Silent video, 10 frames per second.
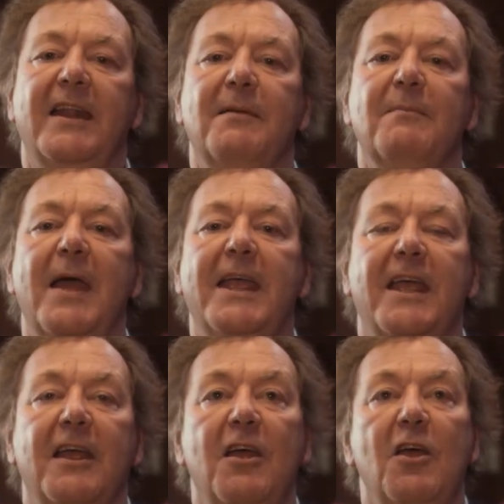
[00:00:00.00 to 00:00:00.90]
in
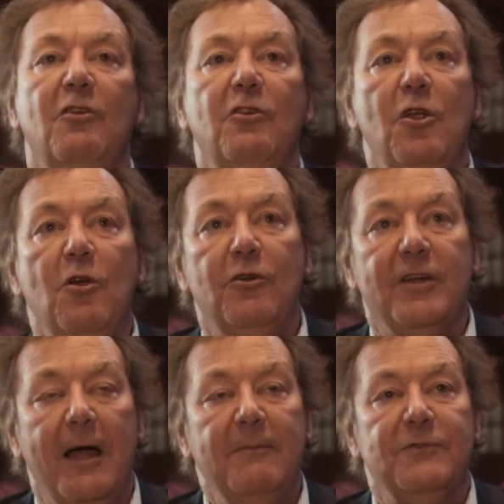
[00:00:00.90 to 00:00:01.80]
making new
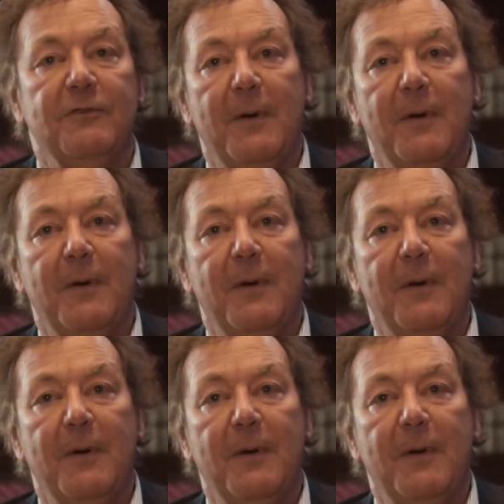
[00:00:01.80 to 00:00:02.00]
types of